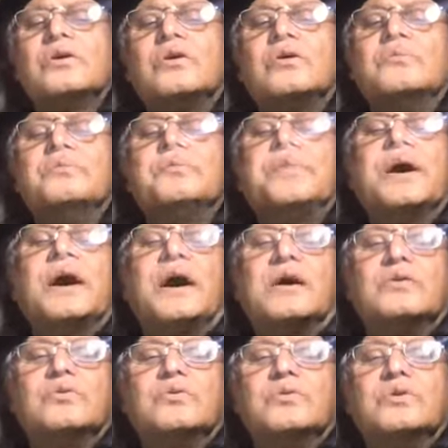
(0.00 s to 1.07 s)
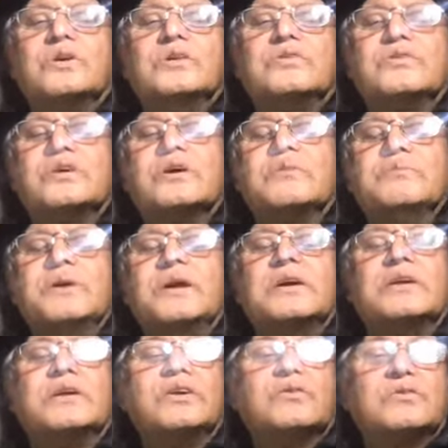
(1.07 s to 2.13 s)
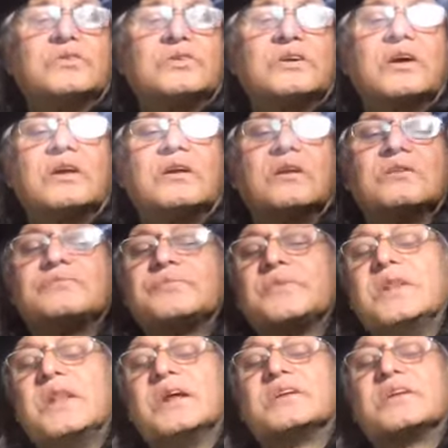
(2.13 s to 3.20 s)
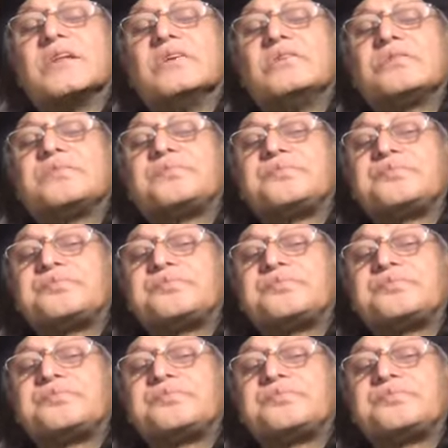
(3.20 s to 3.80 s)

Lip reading: compared with being neutral, let alone